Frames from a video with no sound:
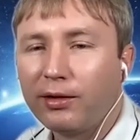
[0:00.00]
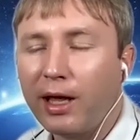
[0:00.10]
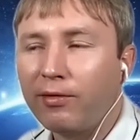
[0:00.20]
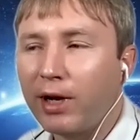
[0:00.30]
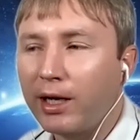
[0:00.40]

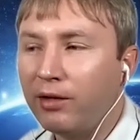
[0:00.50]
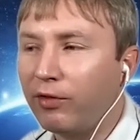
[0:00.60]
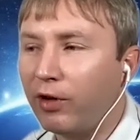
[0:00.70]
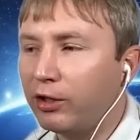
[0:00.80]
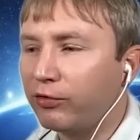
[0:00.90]
David, any
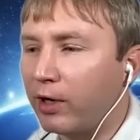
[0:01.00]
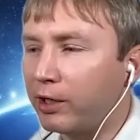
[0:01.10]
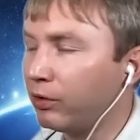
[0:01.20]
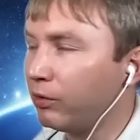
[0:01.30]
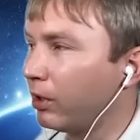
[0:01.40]
advice for
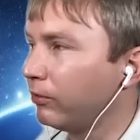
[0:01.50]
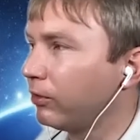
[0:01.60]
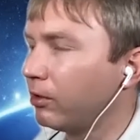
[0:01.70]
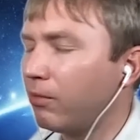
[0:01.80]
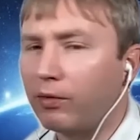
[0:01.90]
anyone who wants
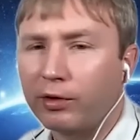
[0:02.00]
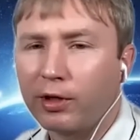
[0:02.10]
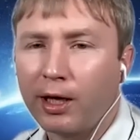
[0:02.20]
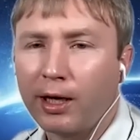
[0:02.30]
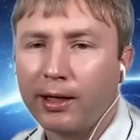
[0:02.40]
to come over to
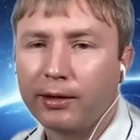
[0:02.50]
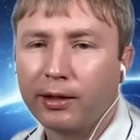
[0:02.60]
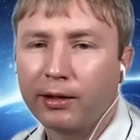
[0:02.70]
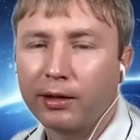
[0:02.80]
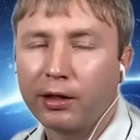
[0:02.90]
Thailand and,